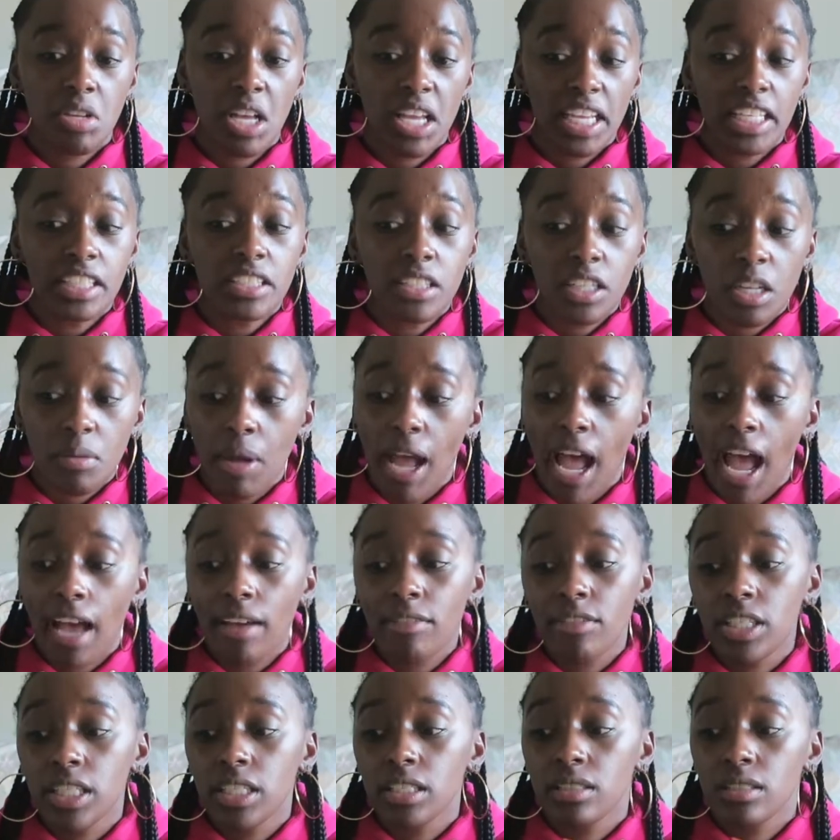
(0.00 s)
ended up
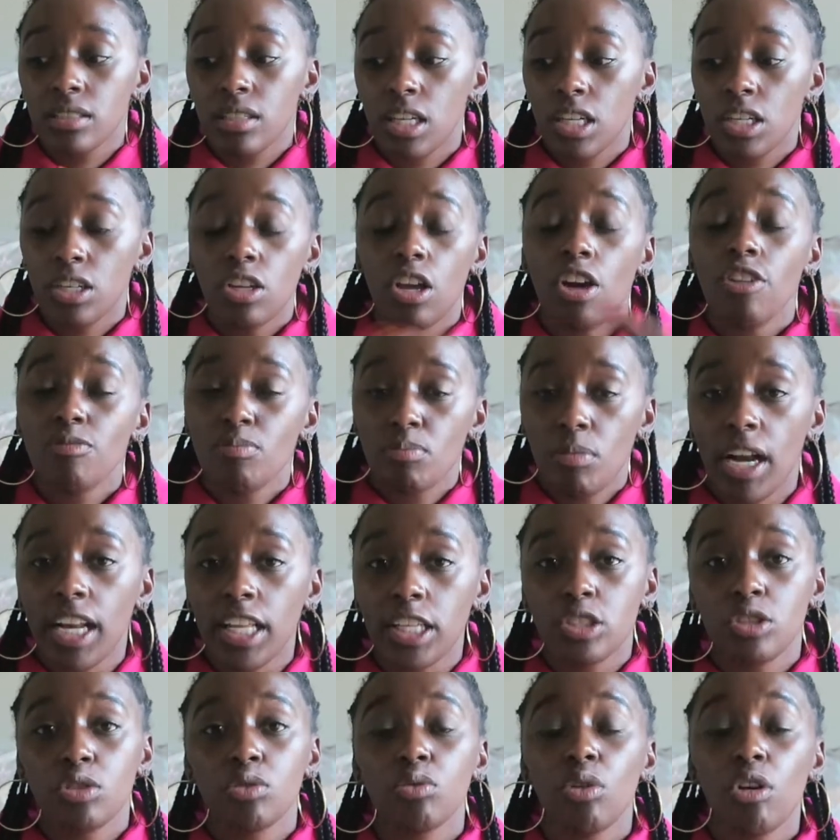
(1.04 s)
having enough
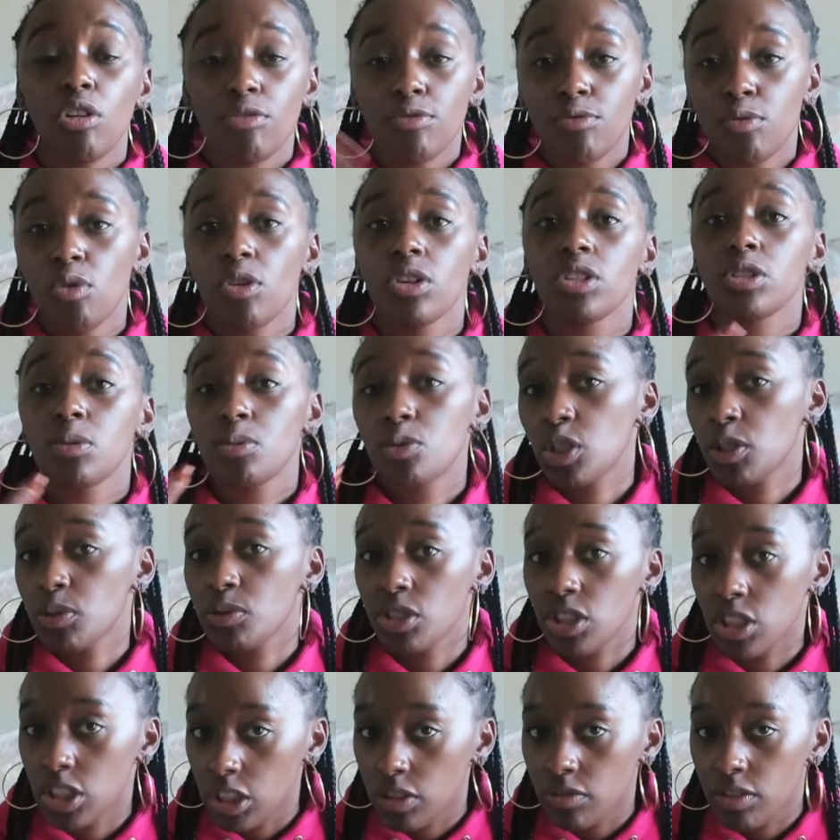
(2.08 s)
money to afford
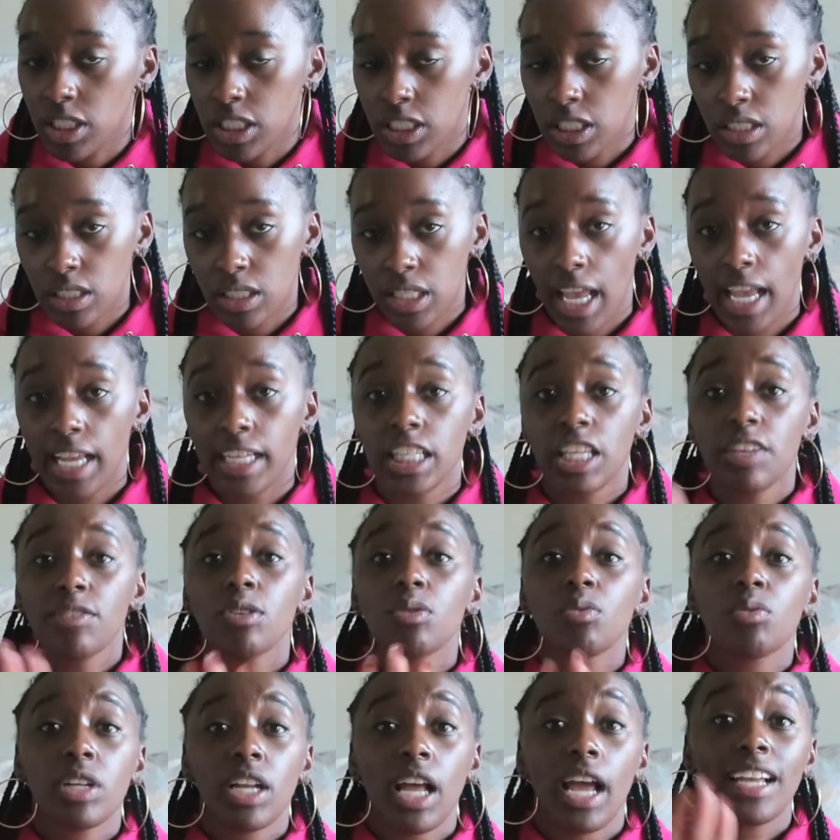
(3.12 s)
subscription services and
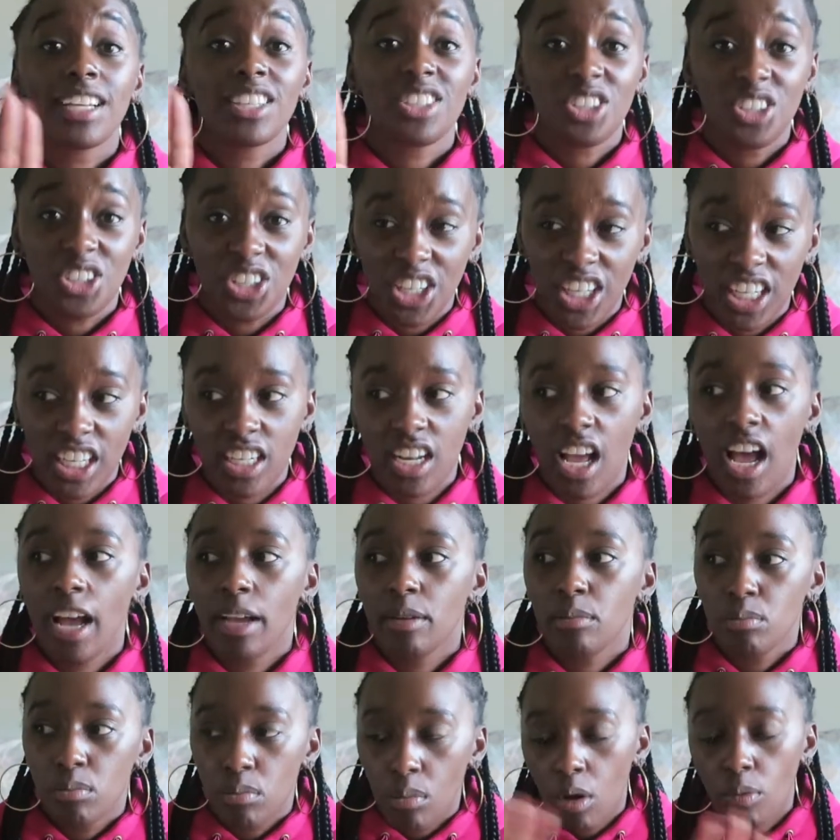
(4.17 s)
even when i couldn't i